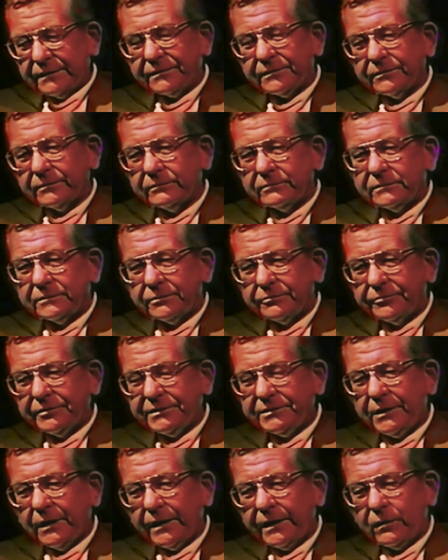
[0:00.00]
had
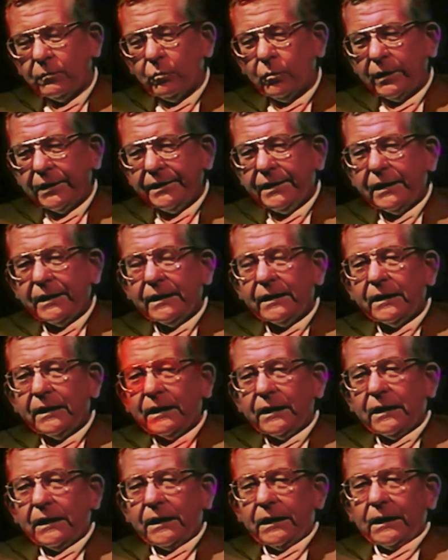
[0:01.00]
to retire. One,